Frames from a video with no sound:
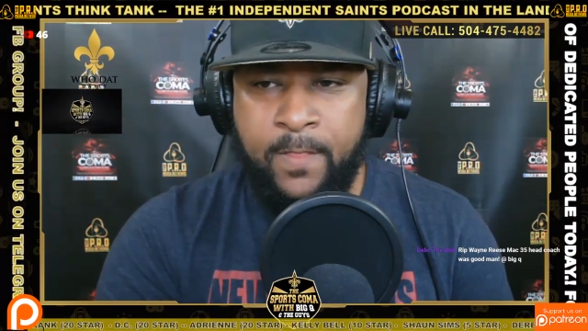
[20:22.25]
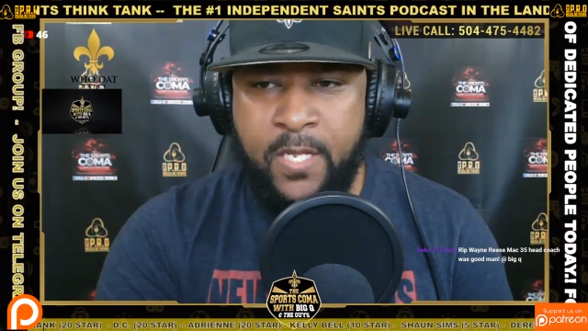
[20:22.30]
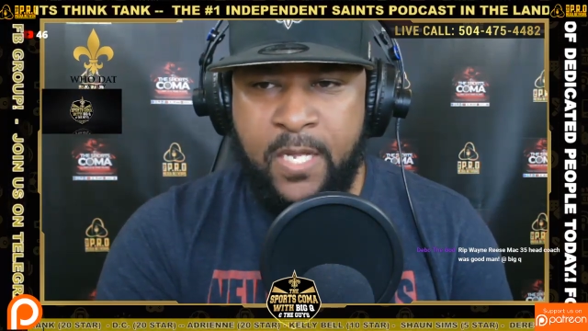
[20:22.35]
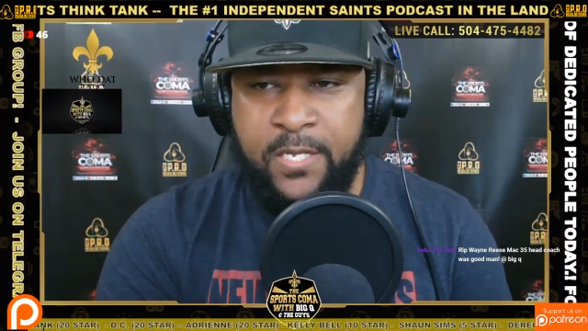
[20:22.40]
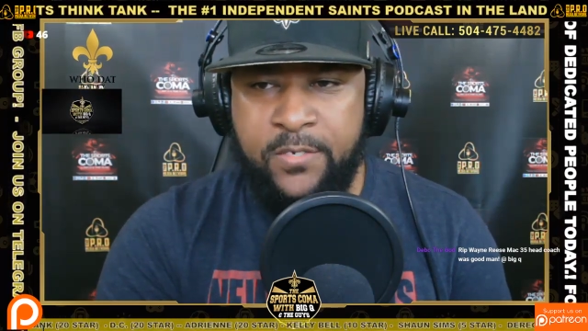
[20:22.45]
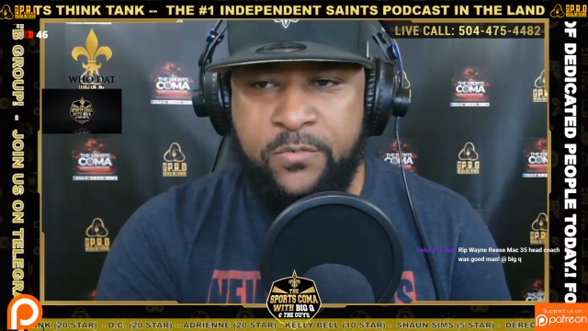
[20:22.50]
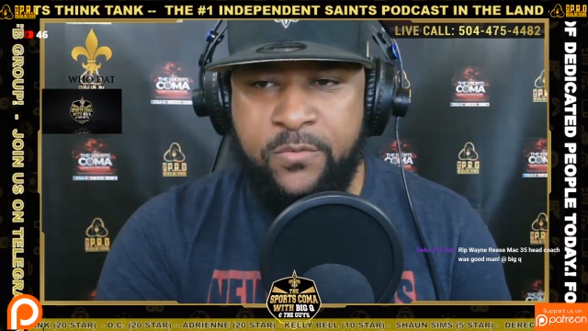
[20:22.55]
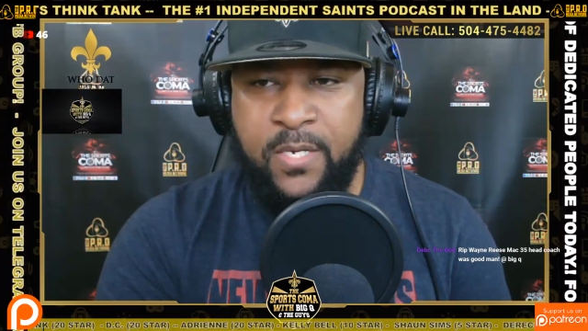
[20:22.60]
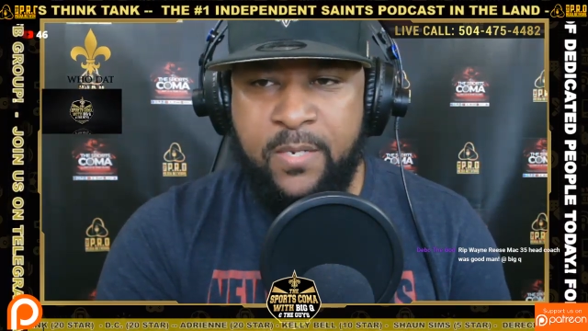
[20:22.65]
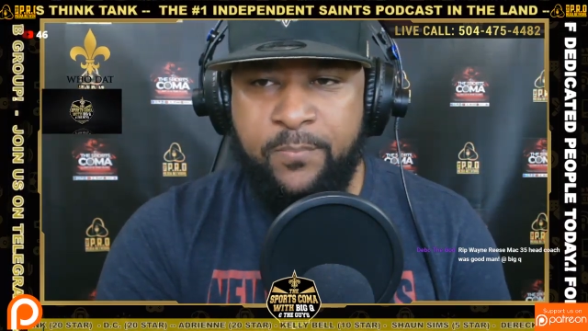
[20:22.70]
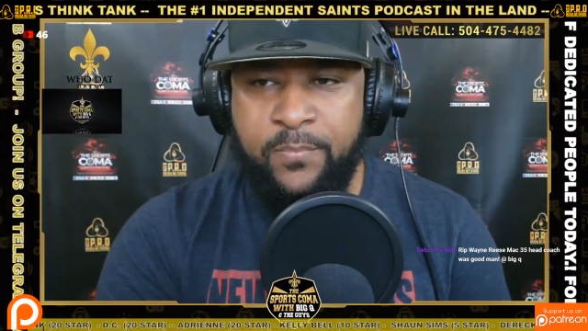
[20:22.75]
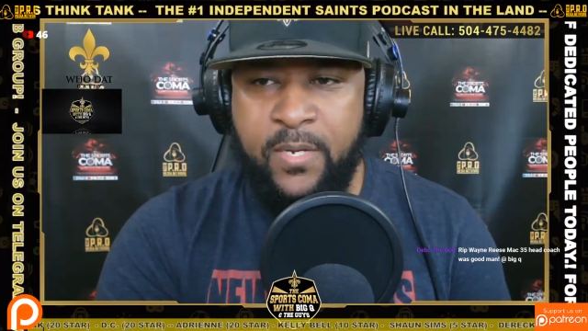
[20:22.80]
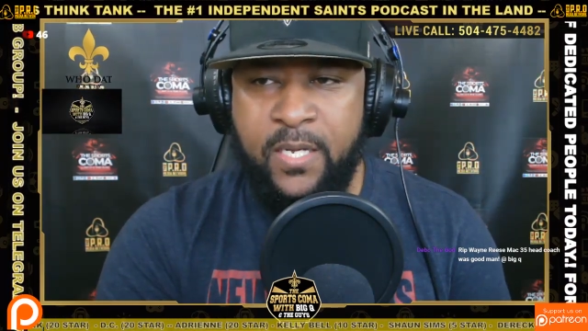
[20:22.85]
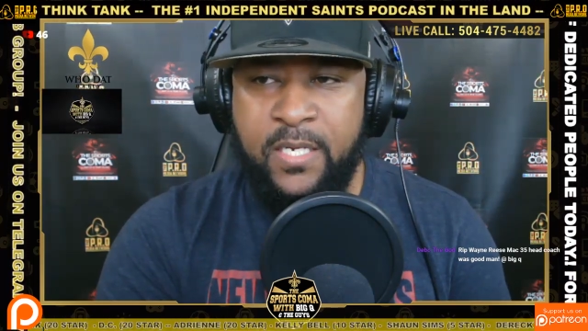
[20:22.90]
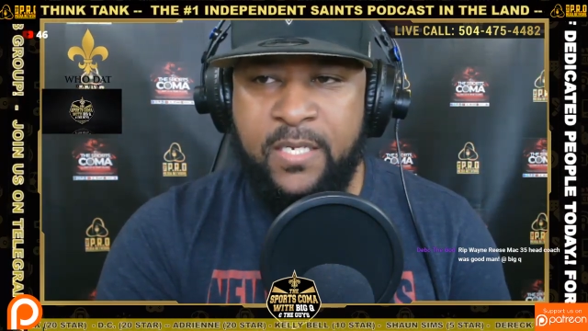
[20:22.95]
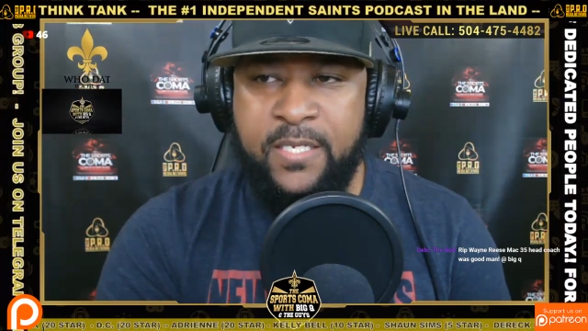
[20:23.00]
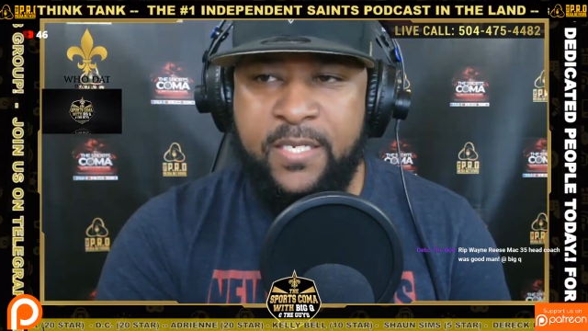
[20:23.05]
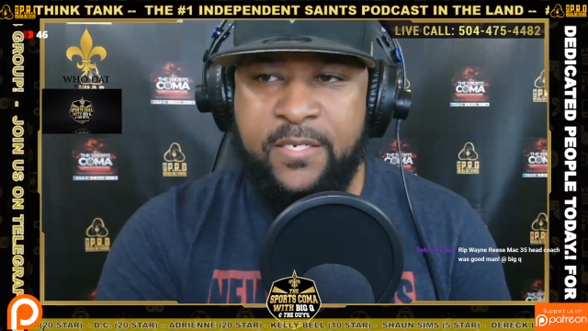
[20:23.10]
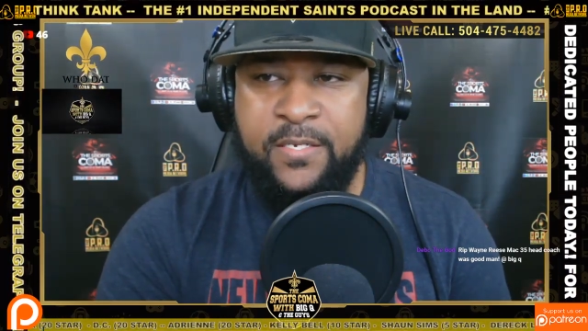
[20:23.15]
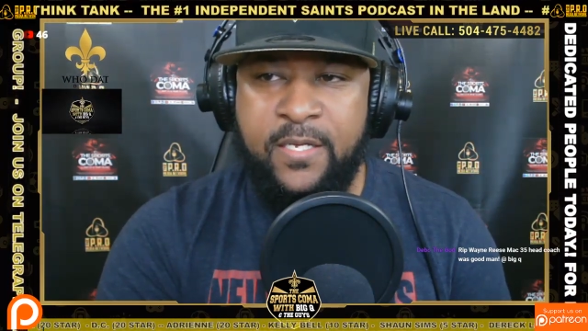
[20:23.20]
I do that.
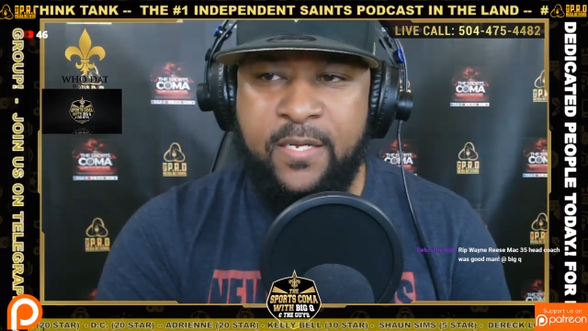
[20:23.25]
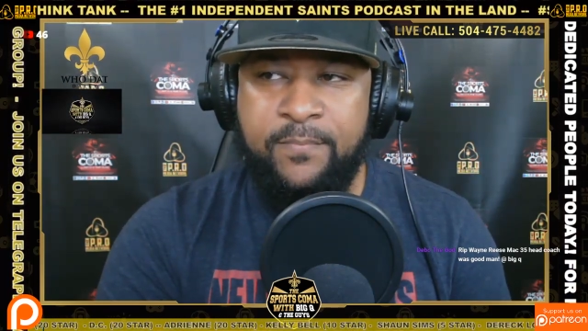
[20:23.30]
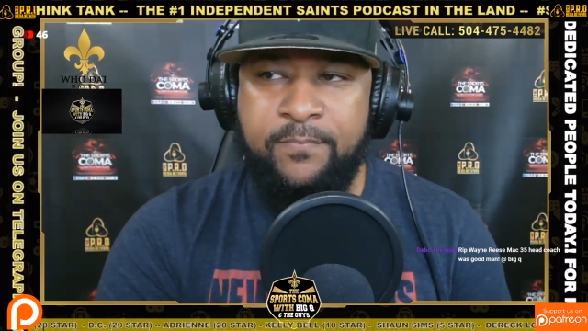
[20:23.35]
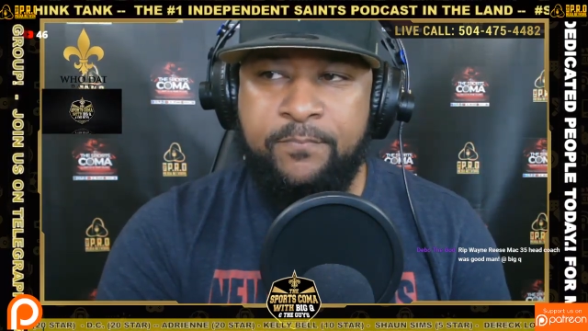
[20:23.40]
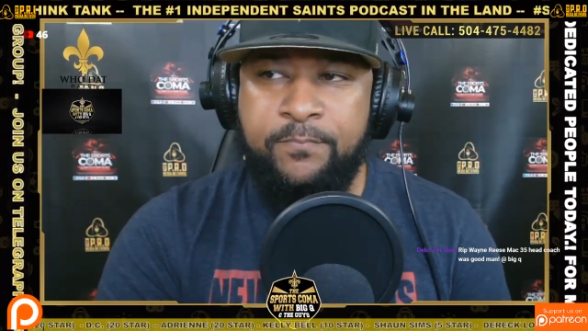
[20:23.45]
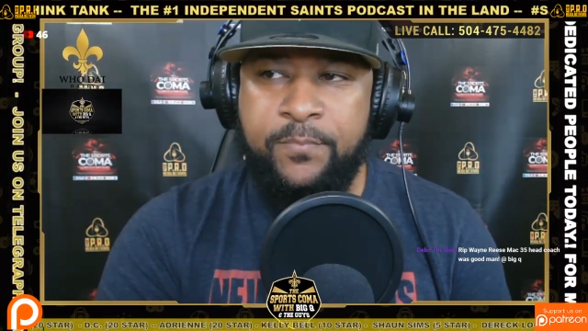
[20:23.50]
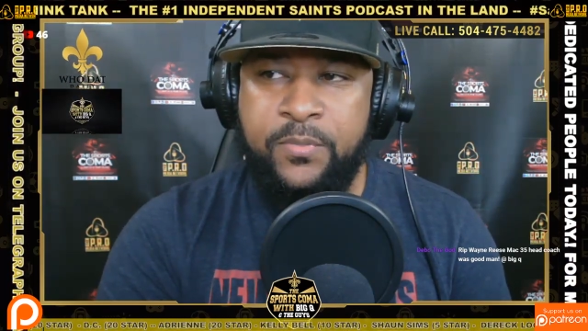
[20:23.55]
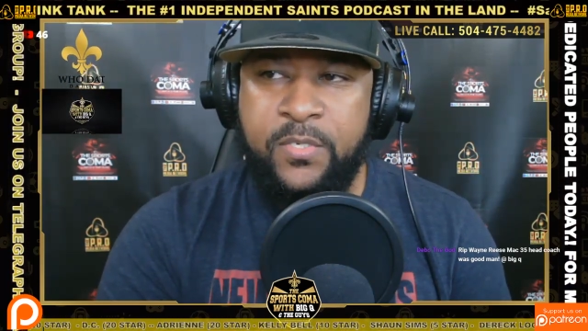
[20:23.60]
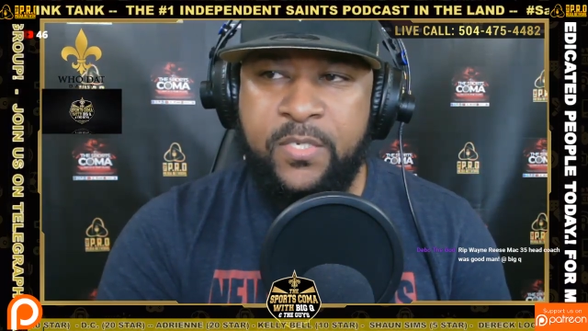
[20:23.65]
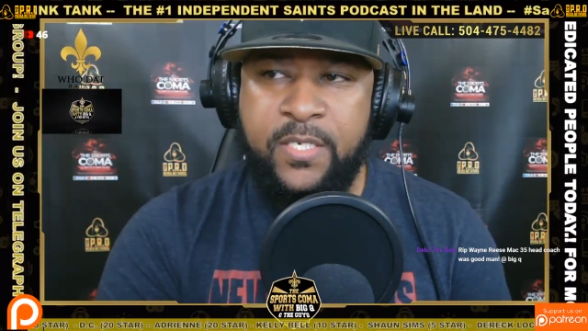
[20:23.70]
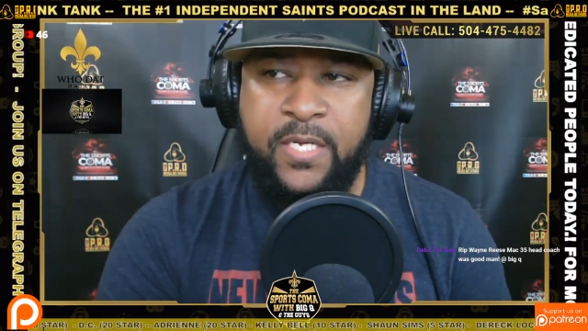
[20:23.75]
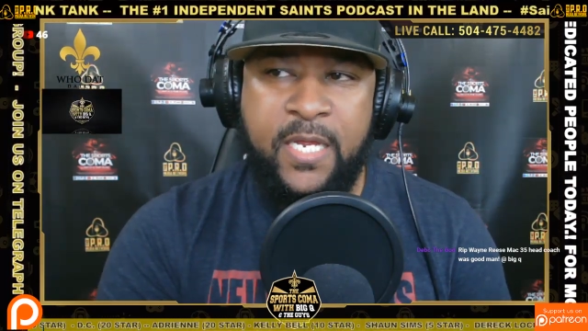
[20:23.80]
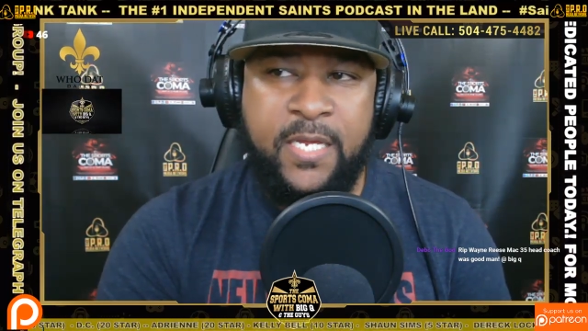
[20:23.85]
Probably end up putting